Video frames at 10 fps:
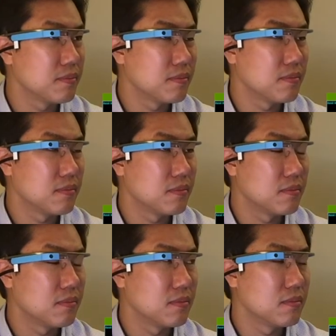
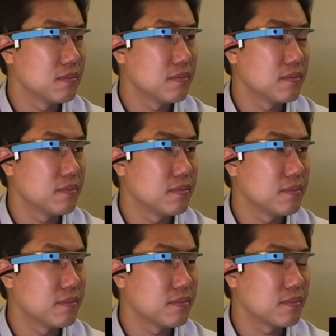
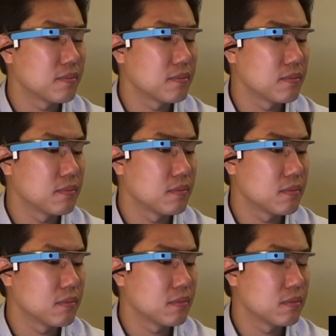
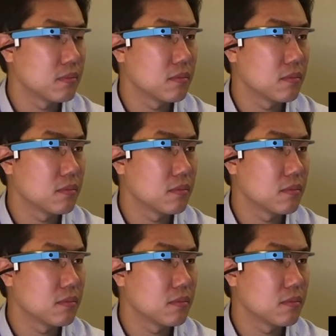(silence)